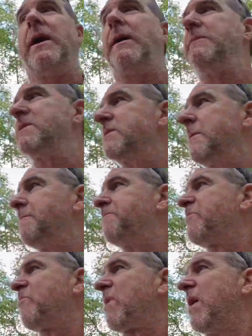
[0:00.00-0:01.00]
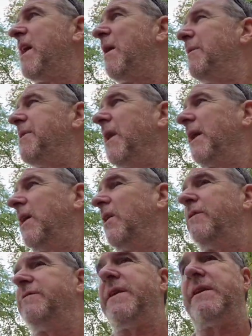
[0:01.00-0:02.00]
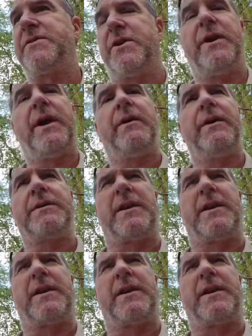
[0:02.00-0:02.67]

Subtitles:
just not within like 100 feet of certain areas.